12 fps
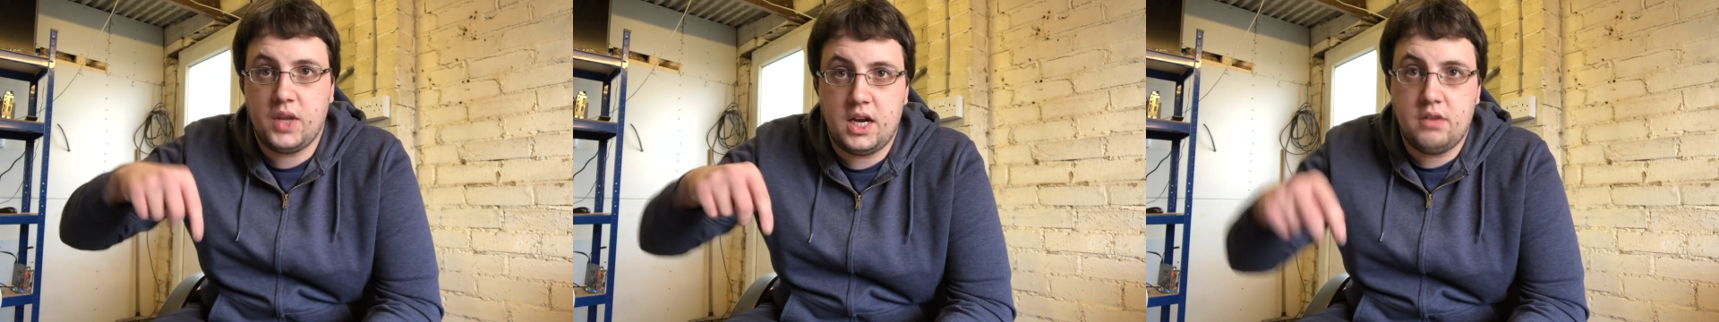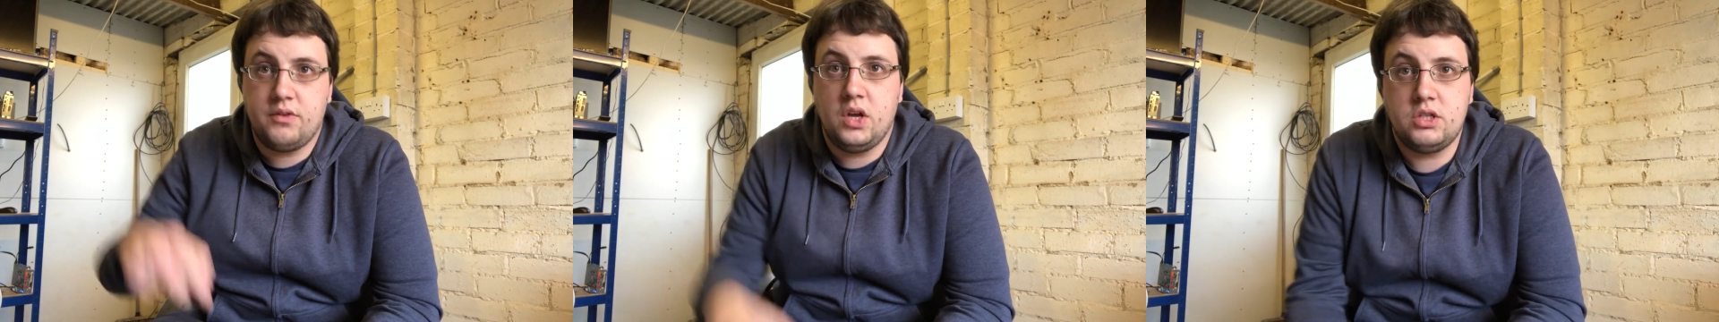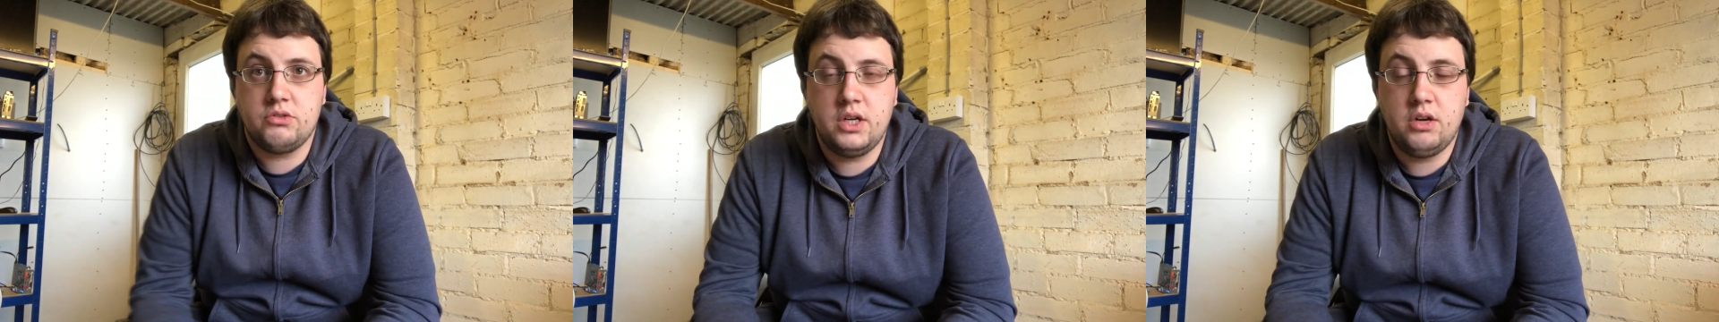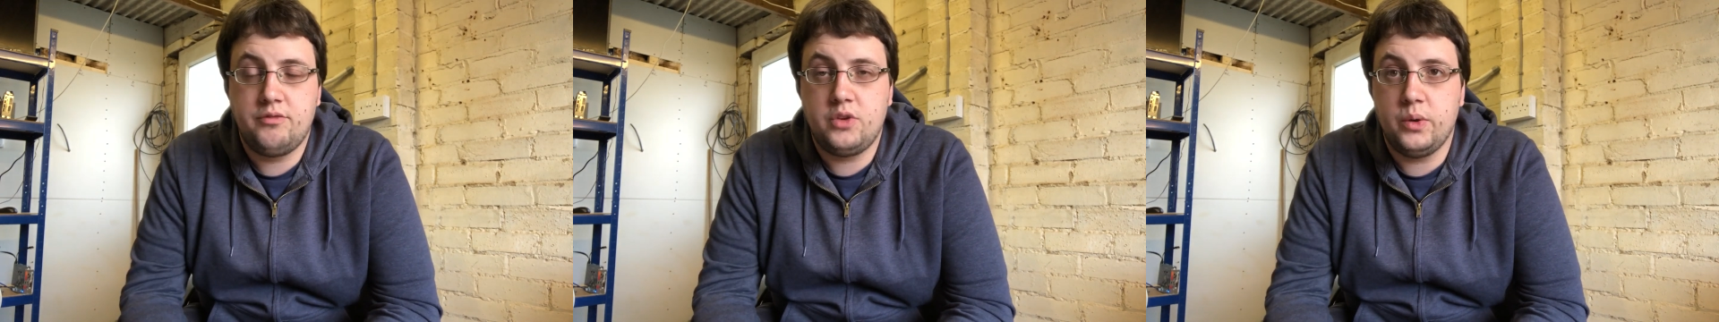
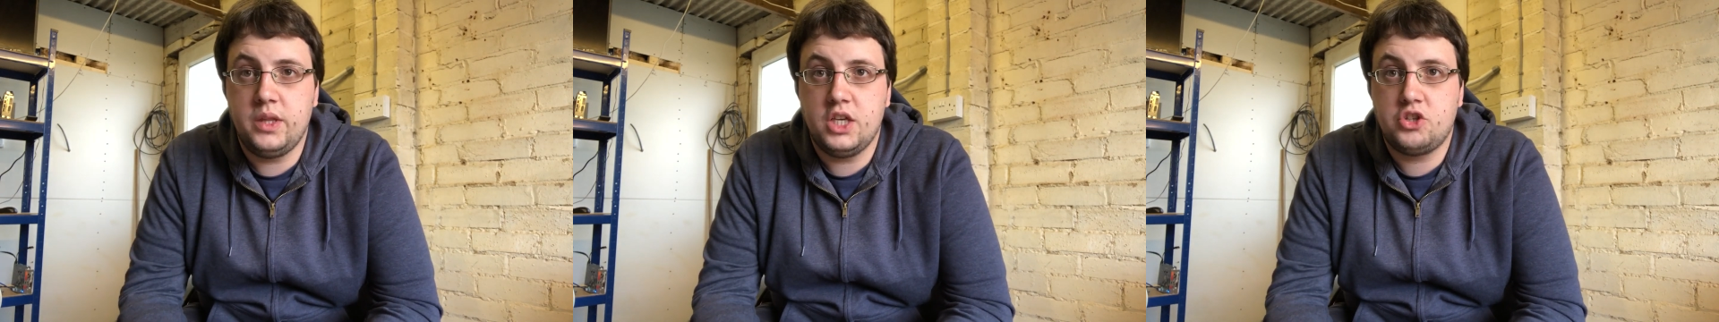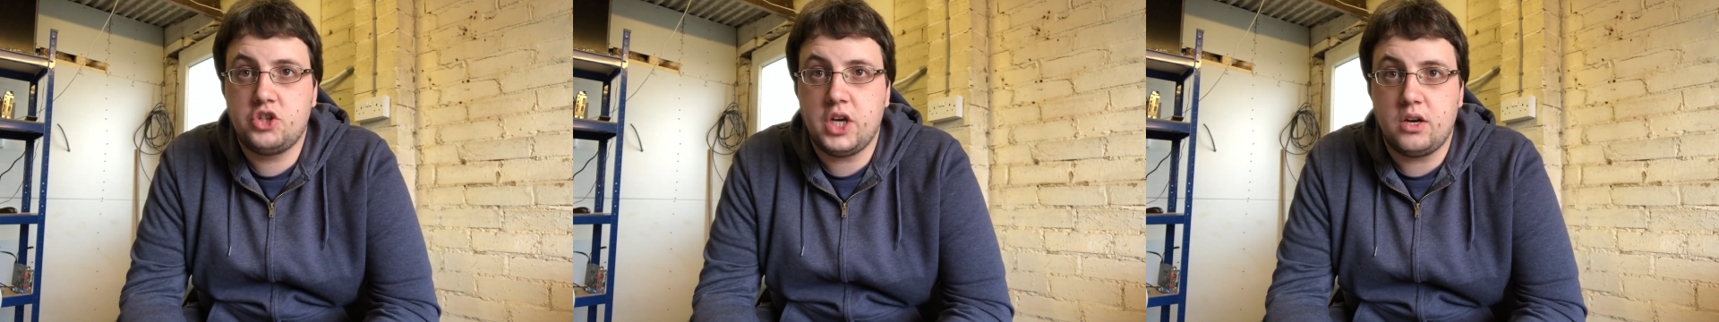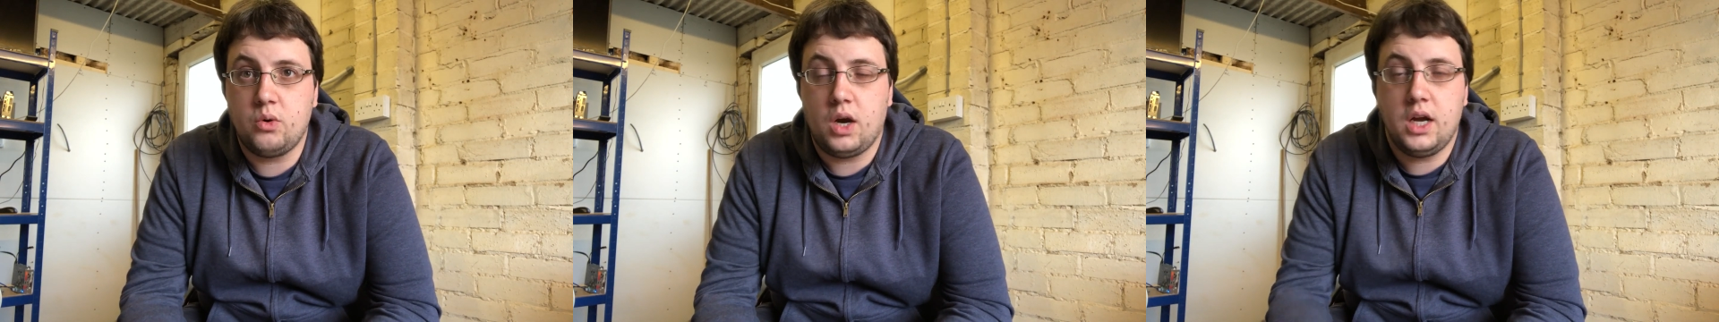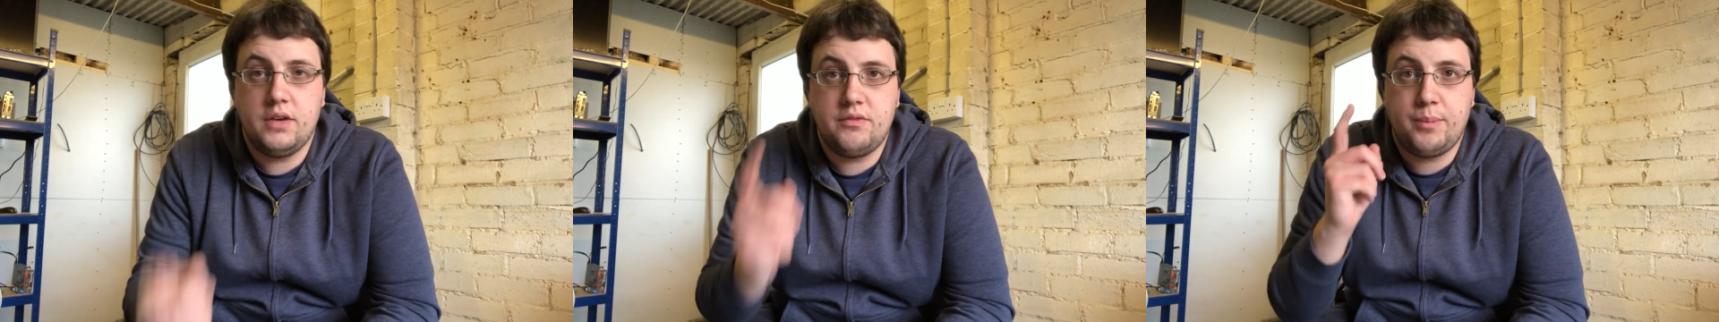anniversary of doing this channel.
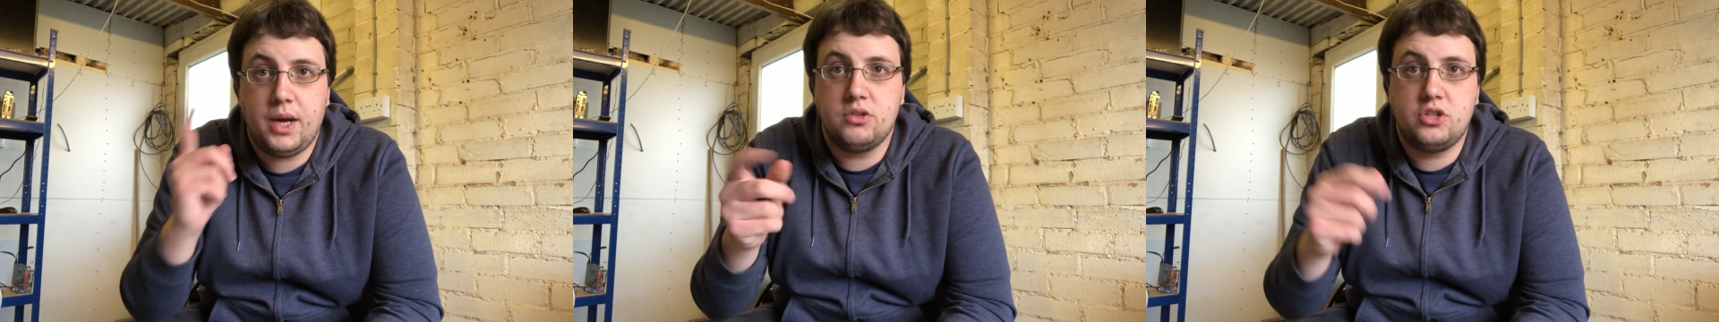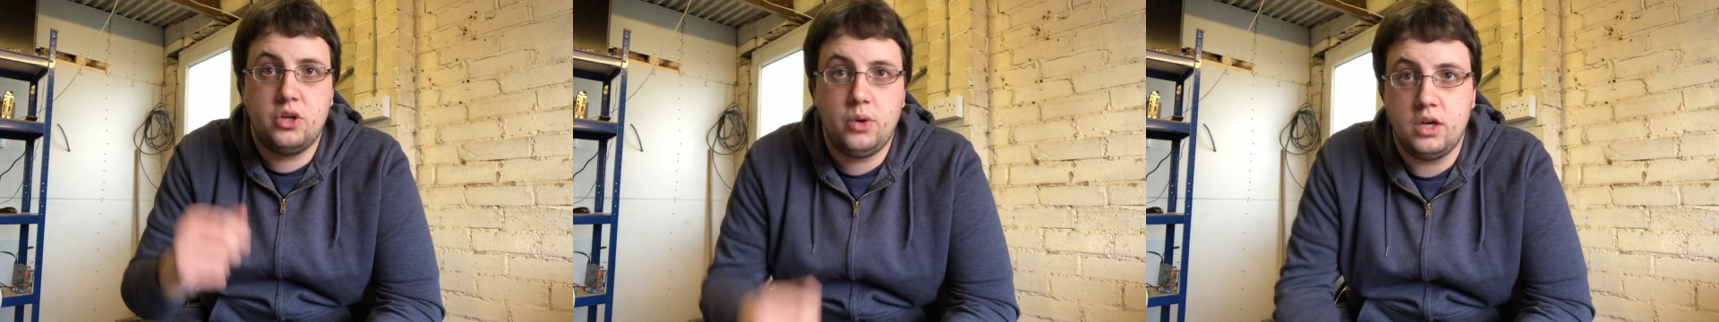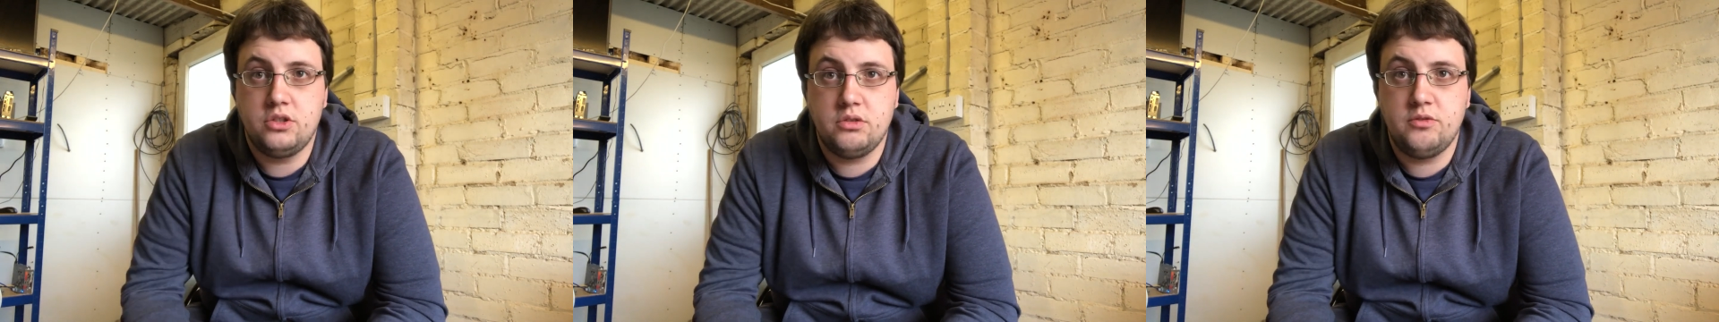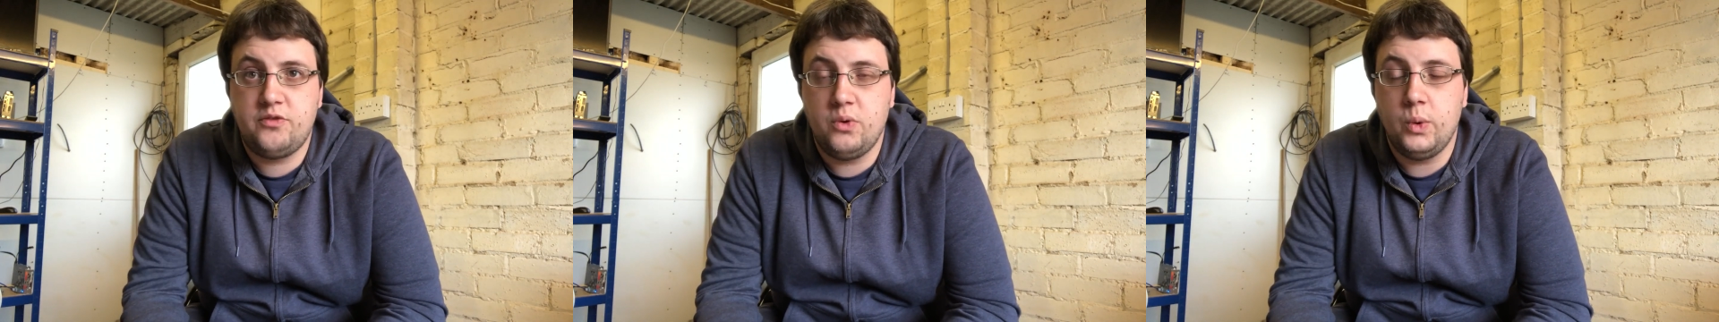I have about
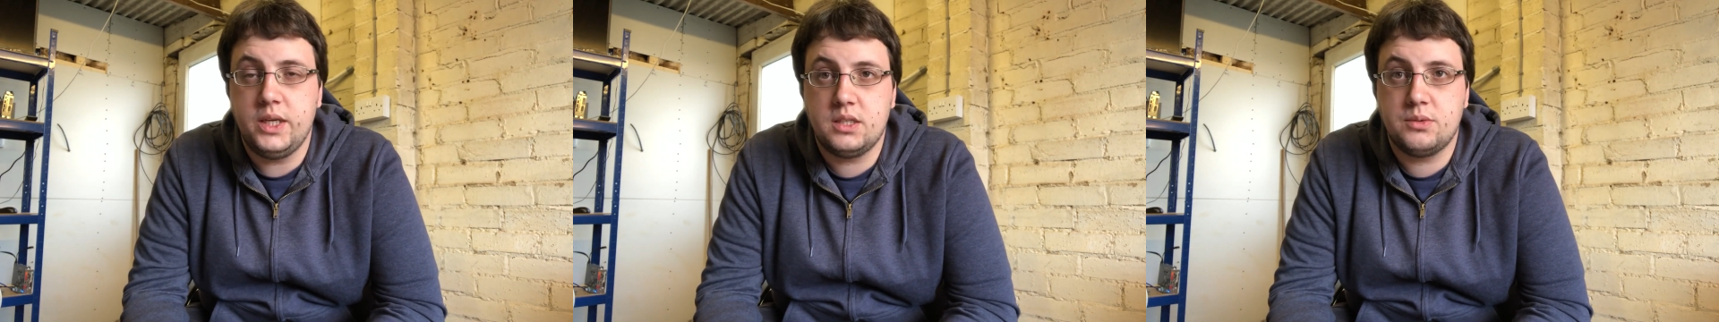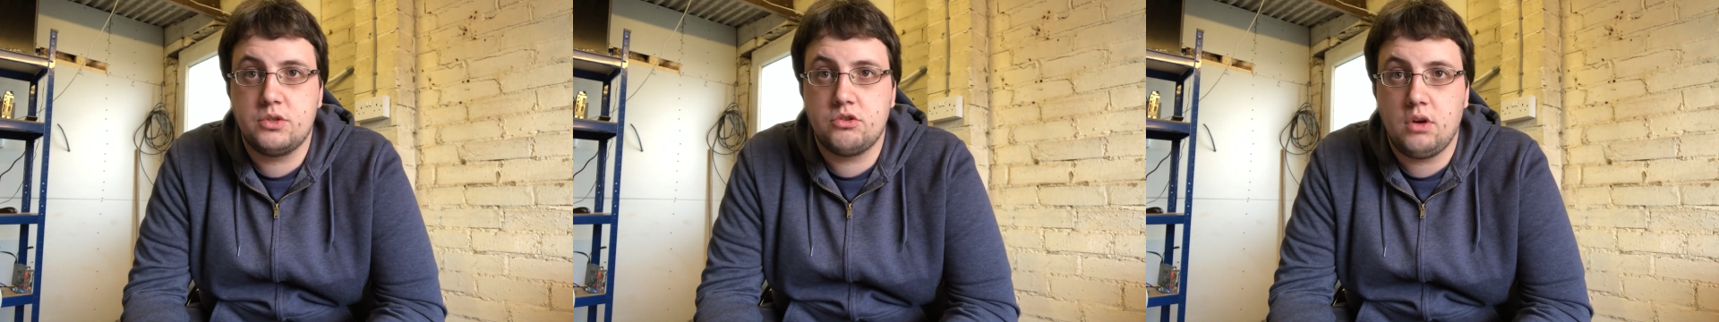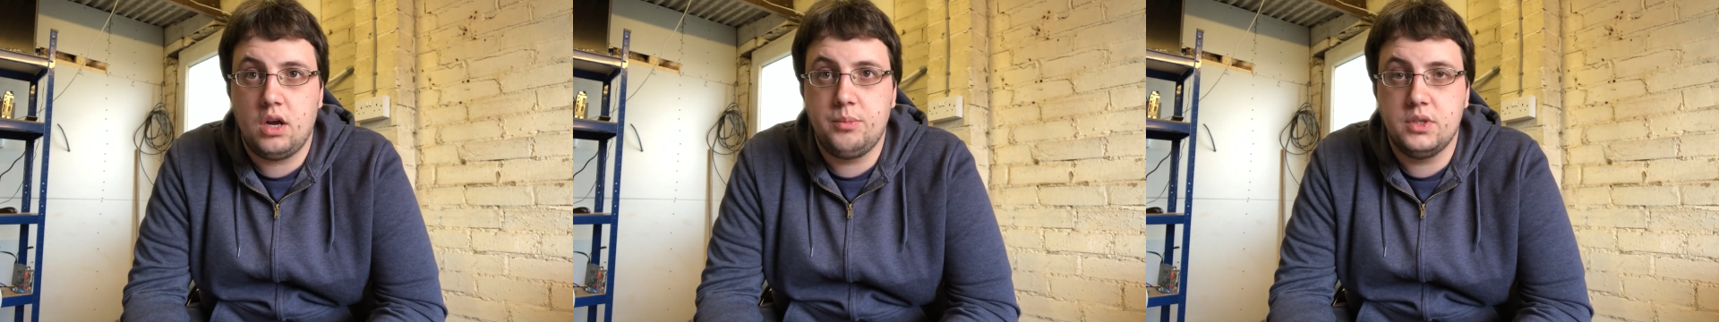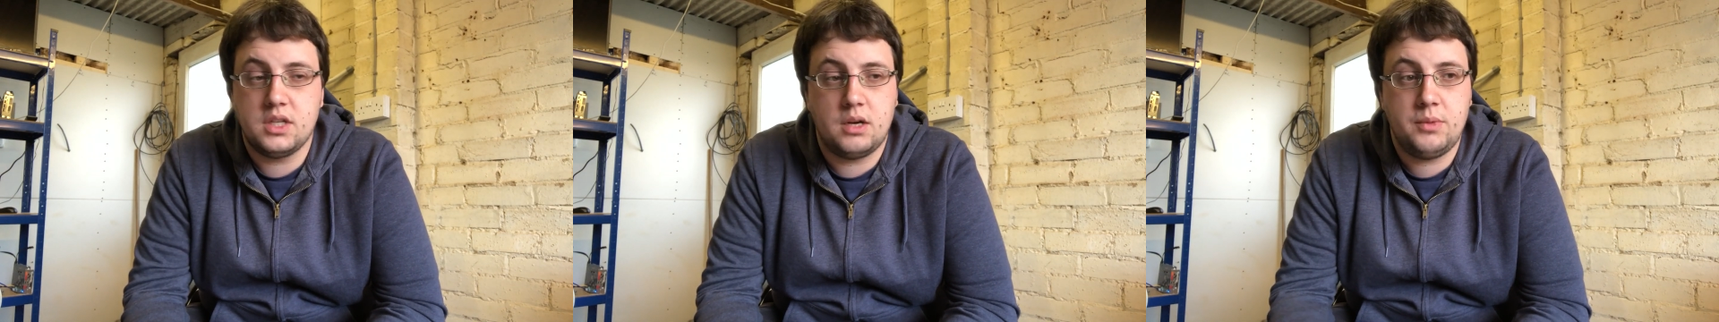240 subscribers,